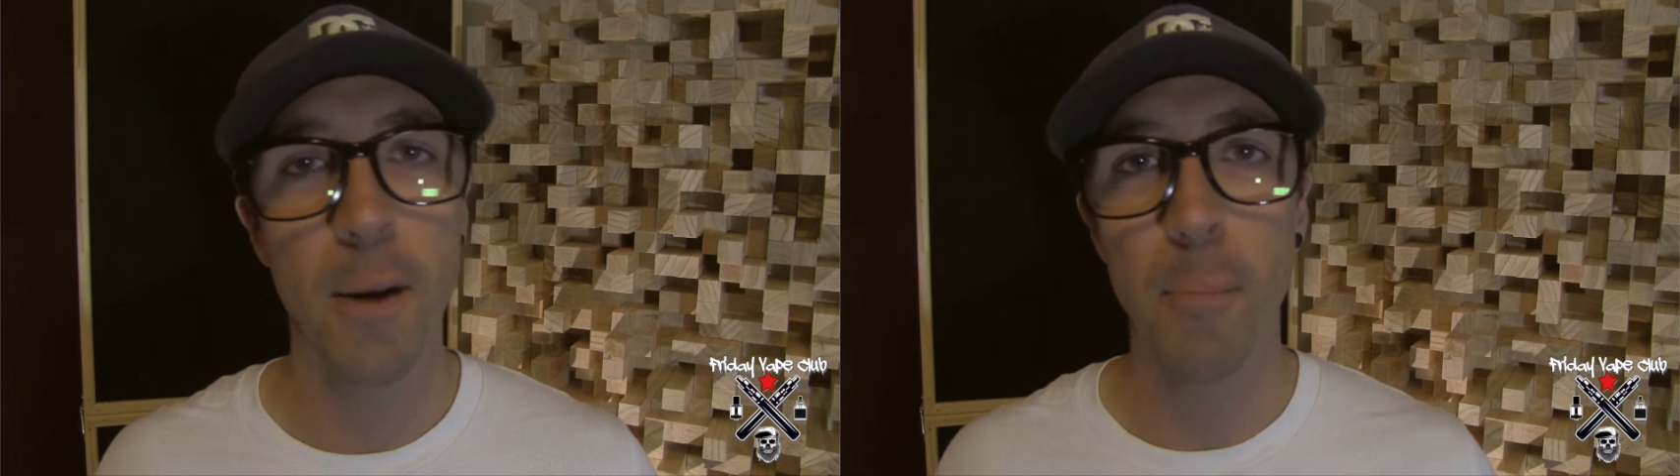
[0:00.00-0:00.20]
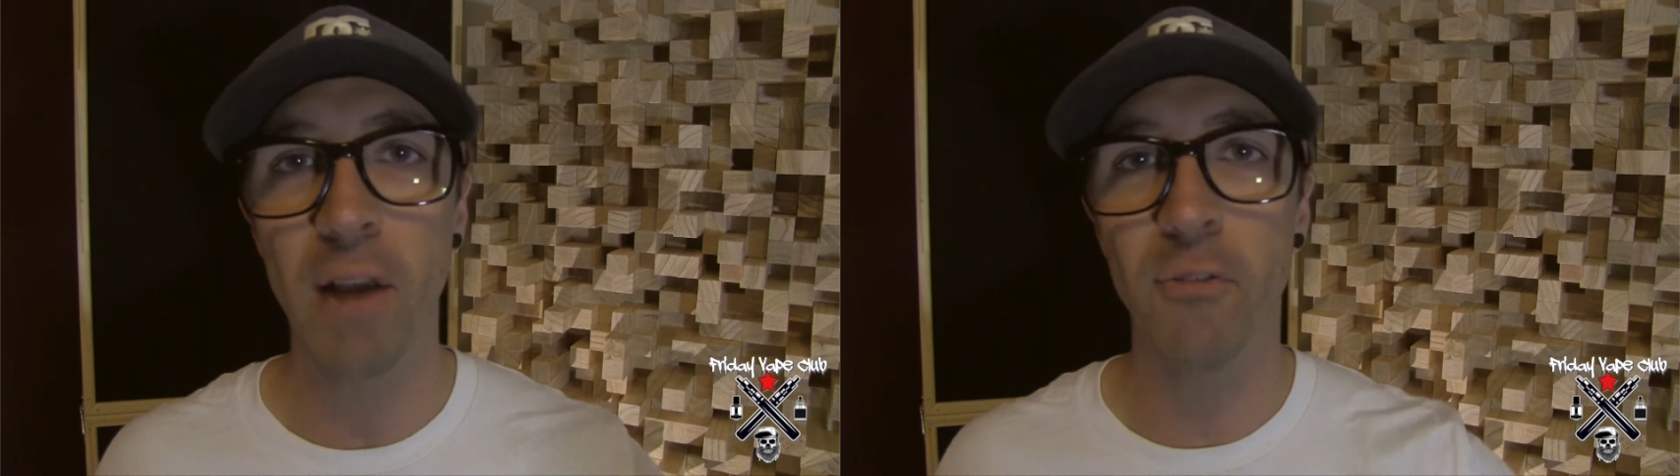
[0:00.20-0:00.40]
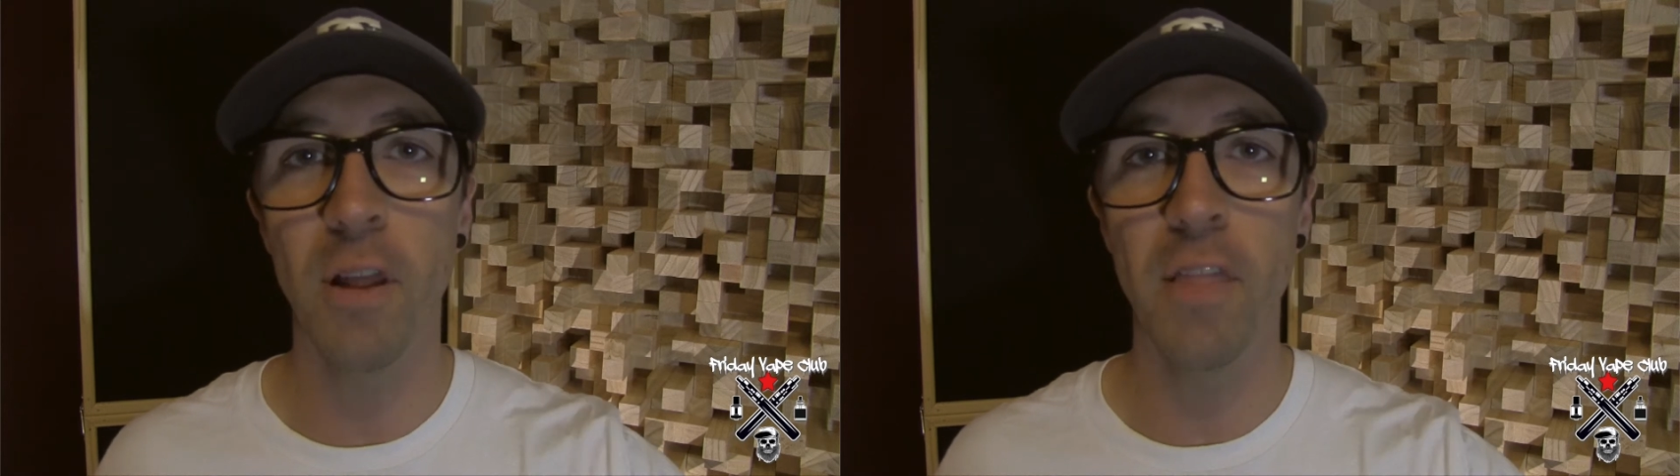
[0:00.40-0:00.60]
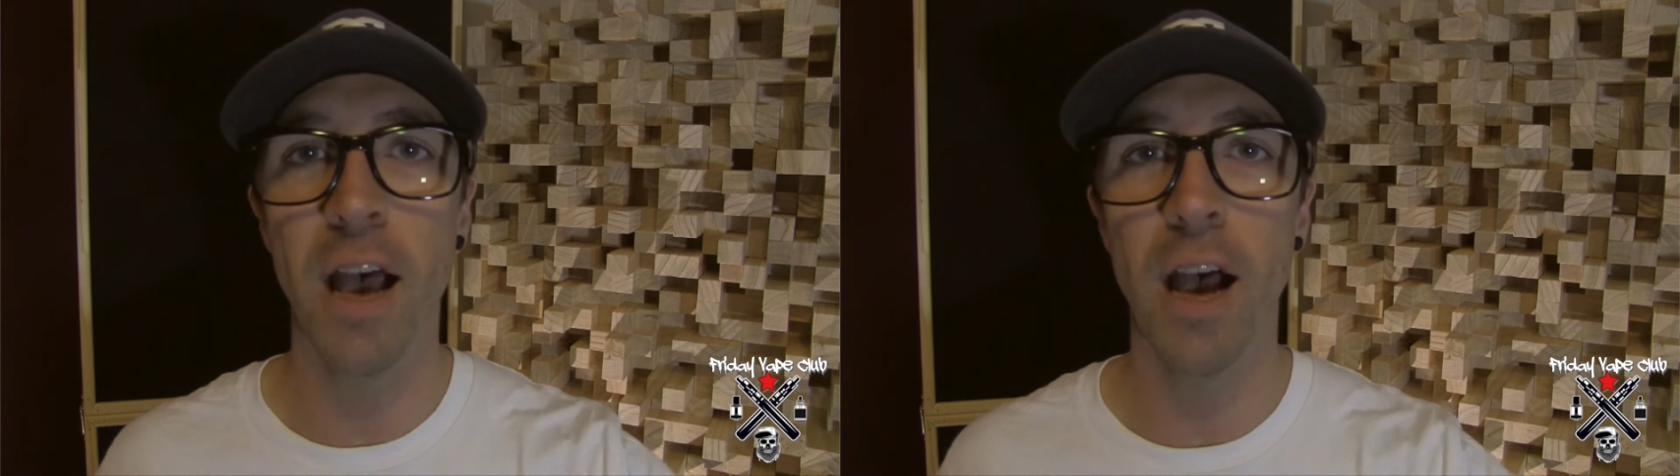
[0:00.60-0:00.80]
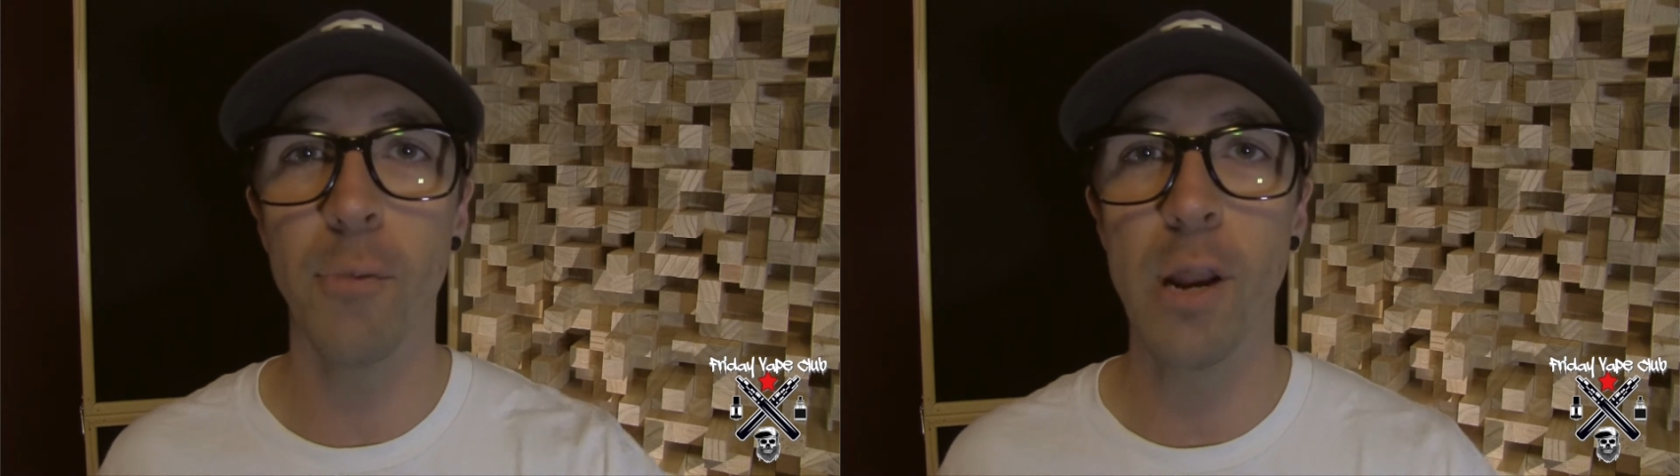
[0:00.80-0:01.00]
back for another
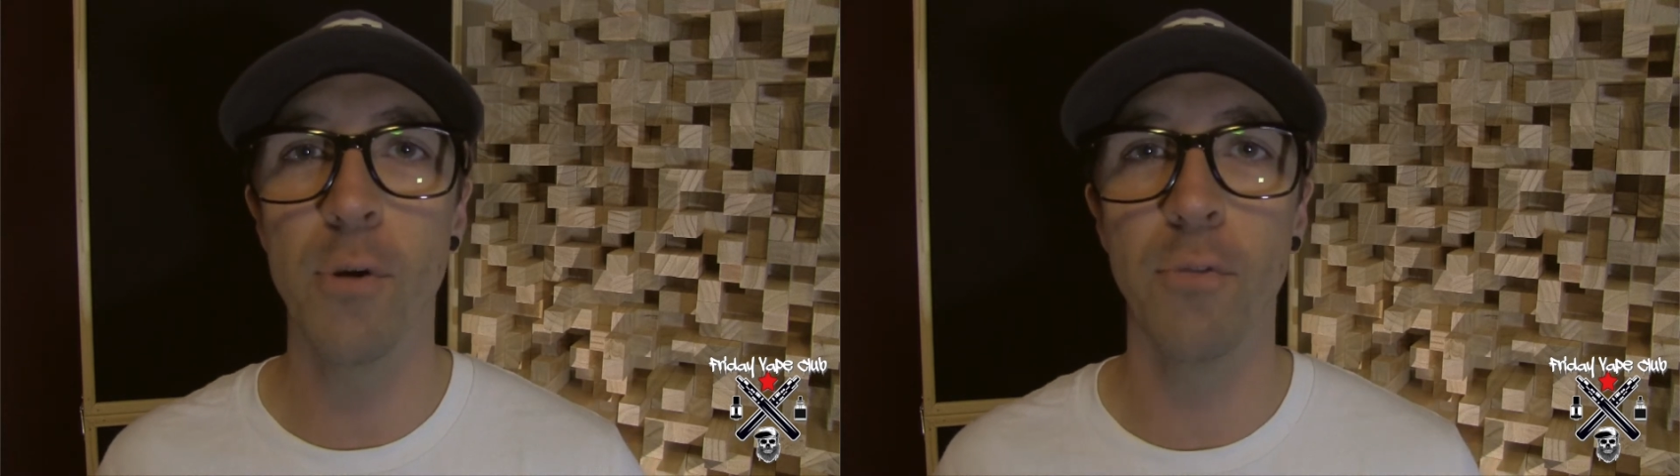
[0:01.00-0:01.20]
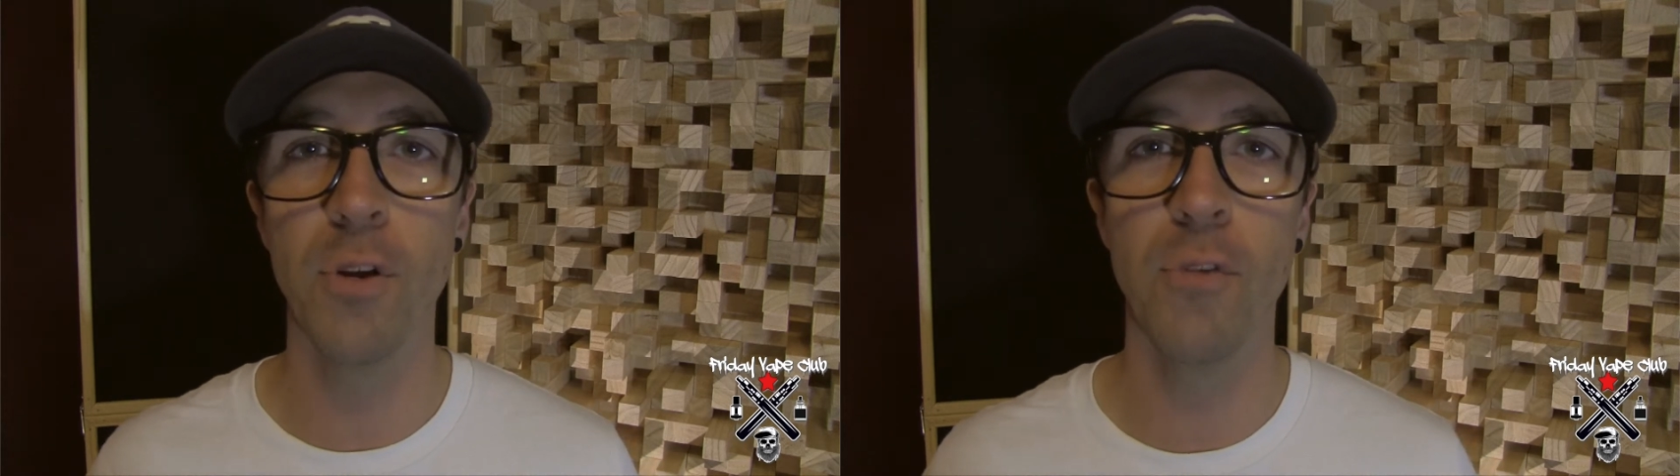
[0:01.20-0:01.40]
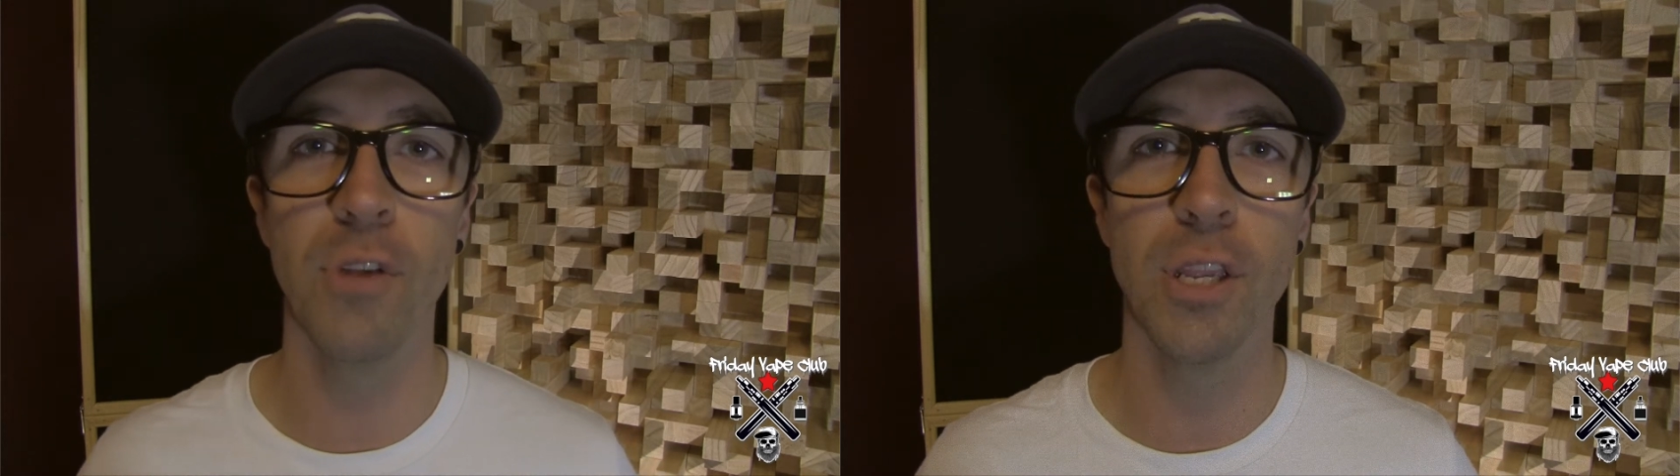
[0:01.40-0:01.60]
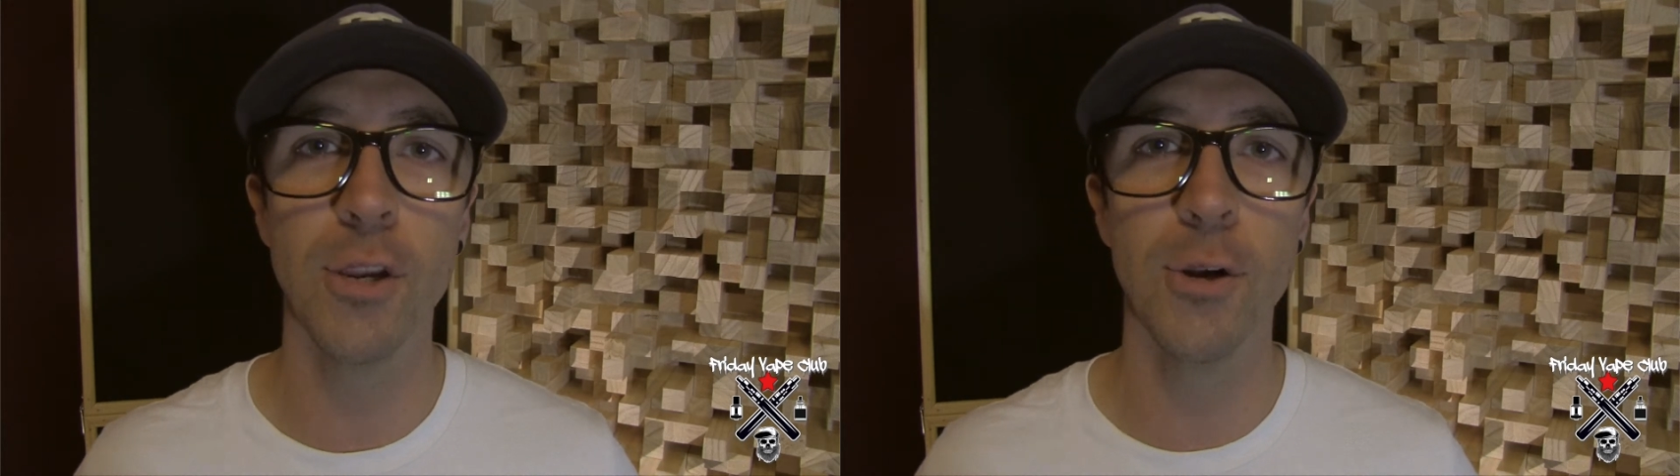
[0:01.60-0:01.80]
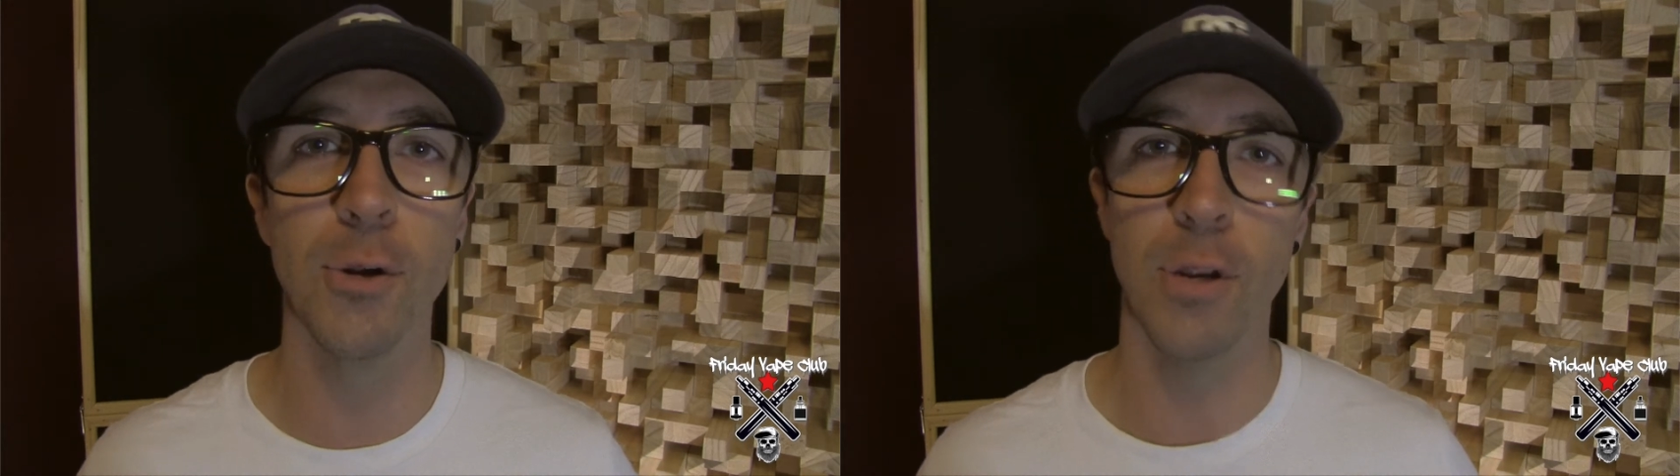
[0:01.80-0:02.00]
hardware review for
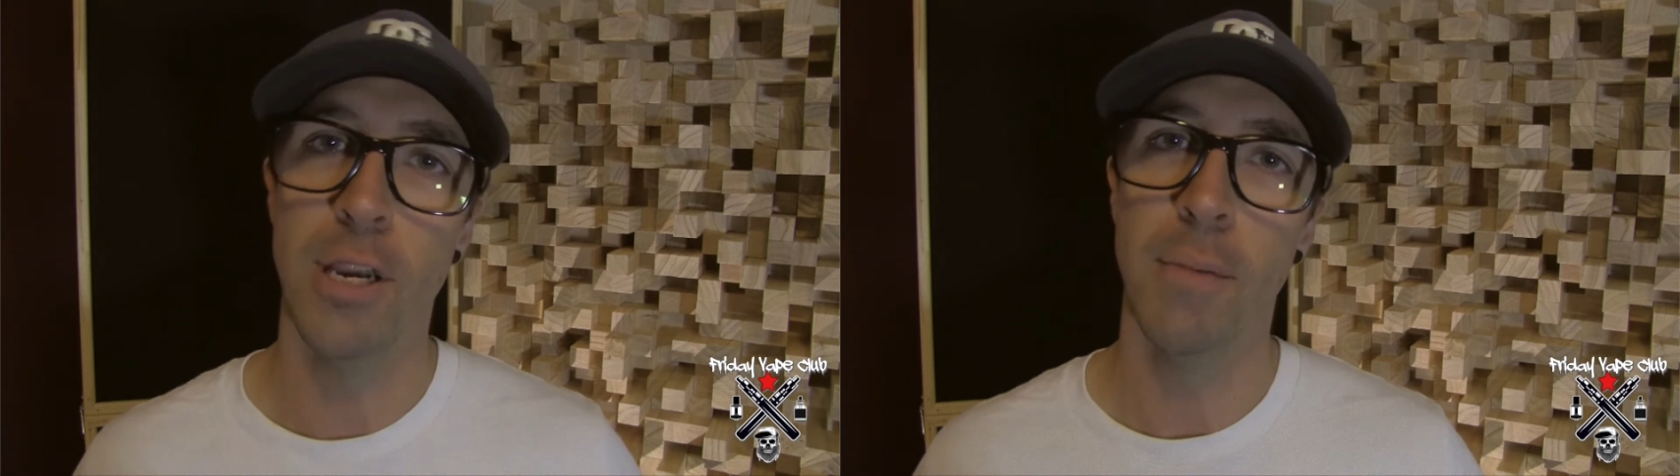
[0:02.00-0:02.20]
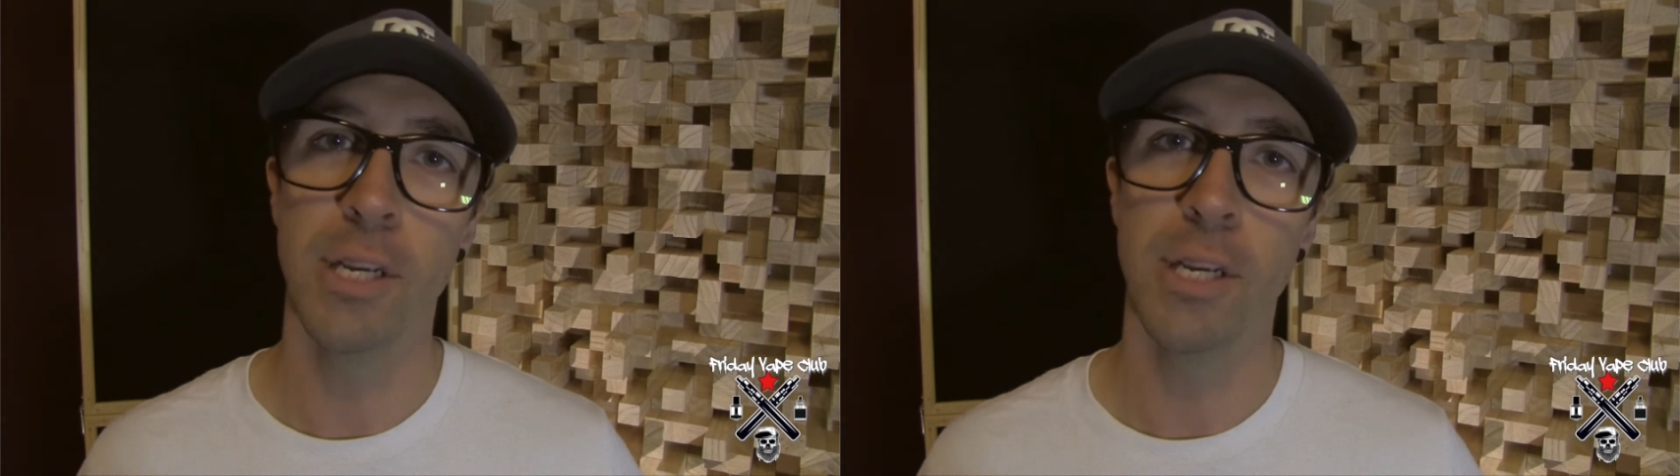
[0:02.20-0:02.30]
you.